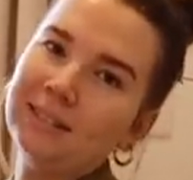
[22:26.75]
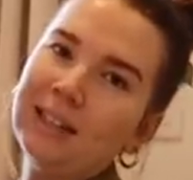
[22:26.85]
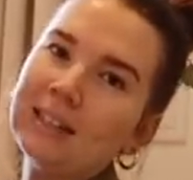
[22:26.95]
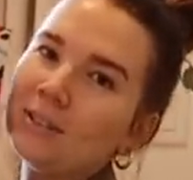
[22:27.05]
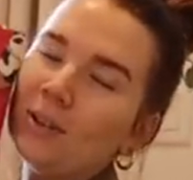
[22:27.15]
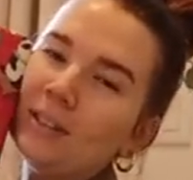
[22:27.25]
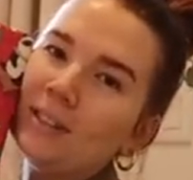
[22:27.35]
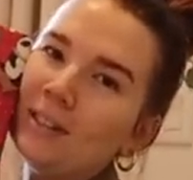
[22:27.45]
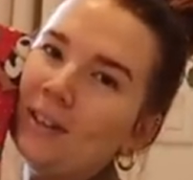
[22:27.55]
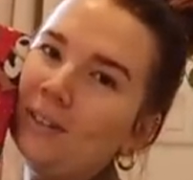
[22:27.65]
This
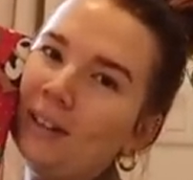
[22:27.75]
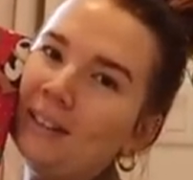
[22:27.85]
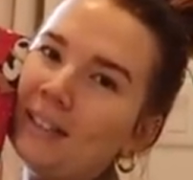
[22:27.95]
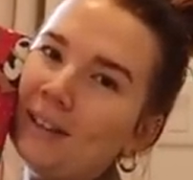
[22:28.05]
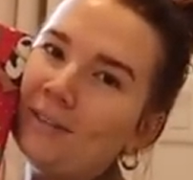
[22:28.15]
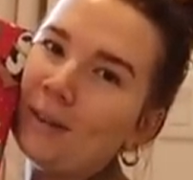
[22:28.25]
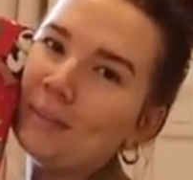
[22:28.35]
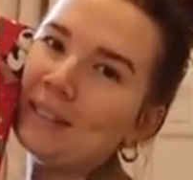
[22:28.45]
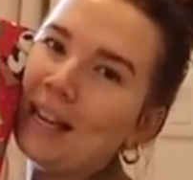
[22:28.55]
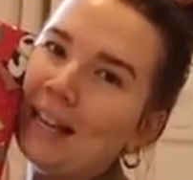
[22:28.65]
one's to Lindsey
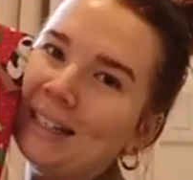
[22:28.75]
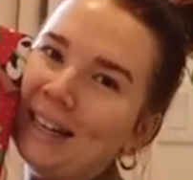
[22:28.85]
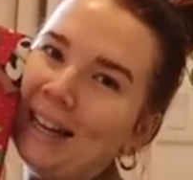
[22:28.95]
from Santa.